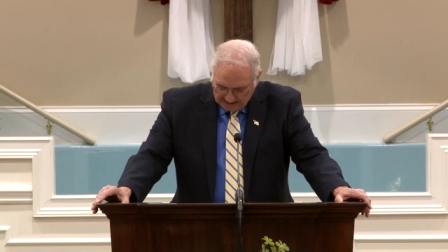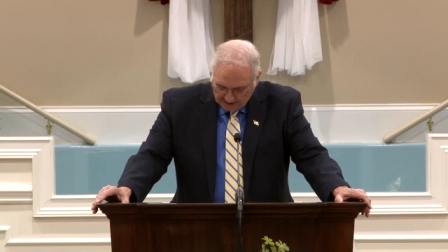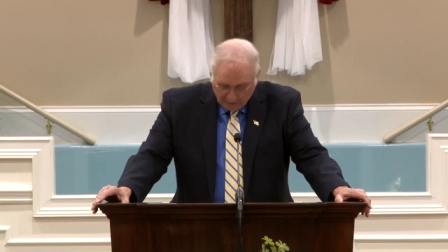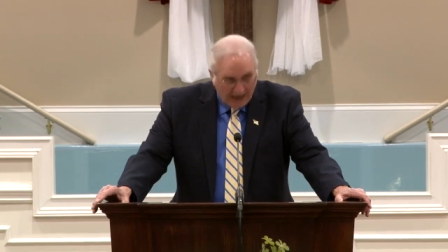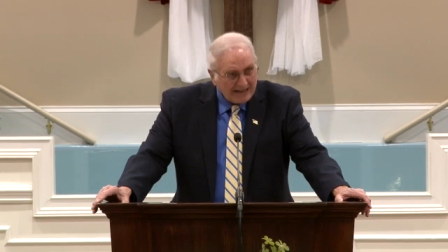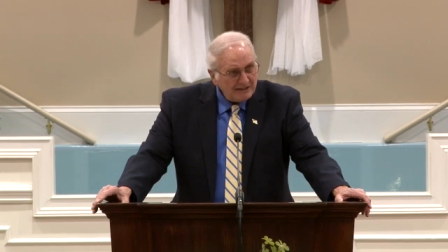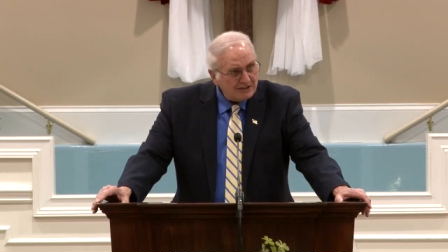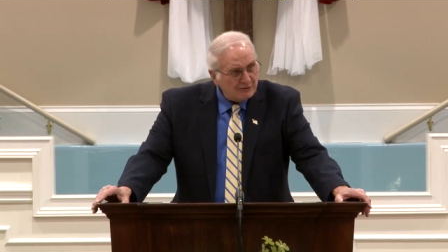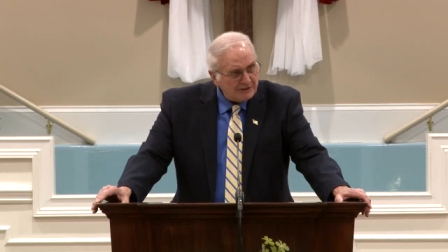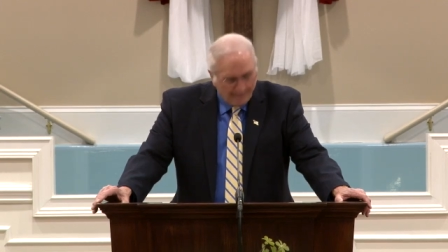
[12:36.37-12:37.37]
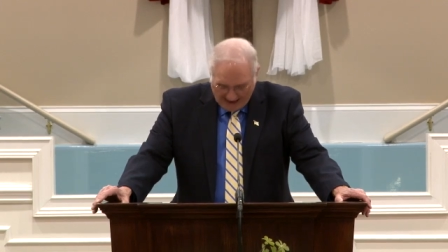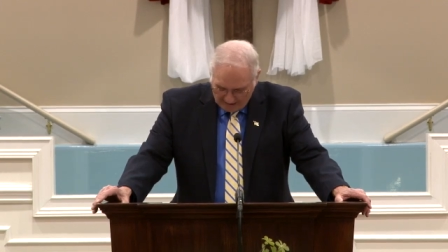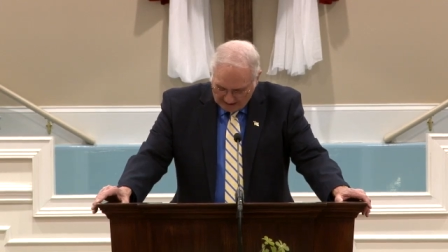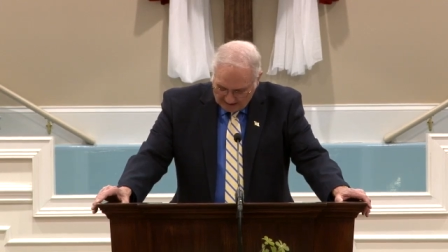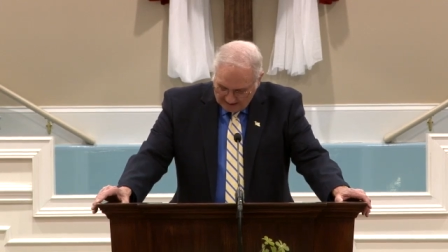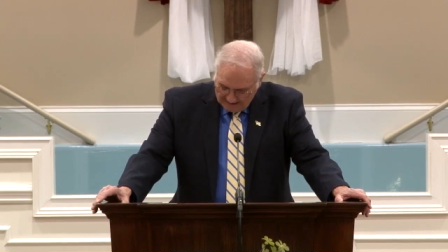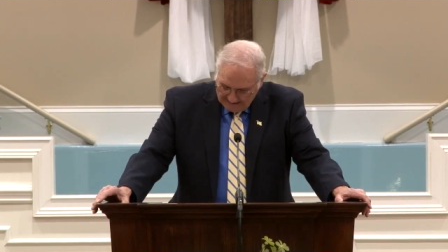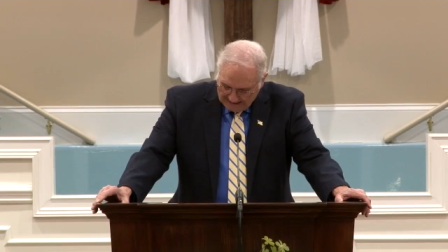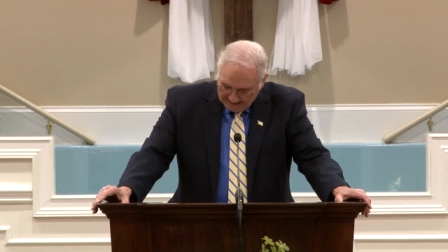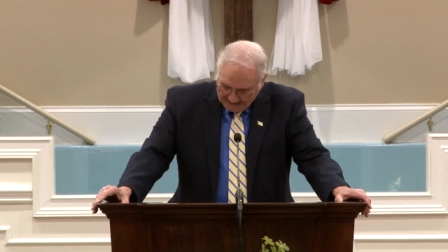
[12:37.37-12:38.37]
and a brightness was about it.
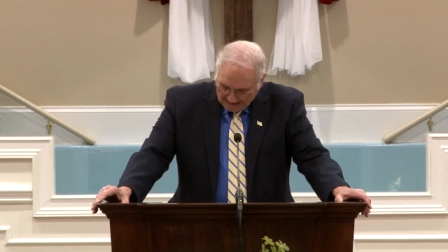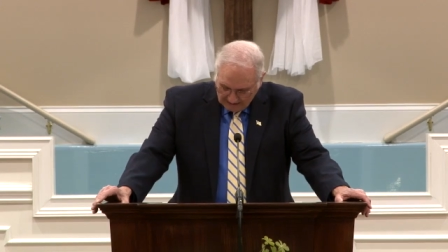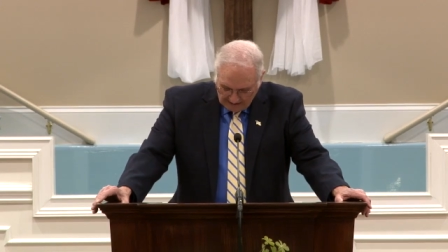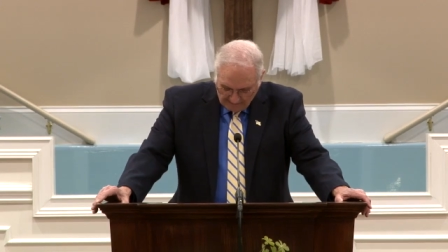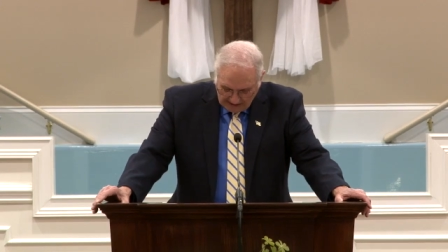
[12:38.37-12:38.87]
And out of the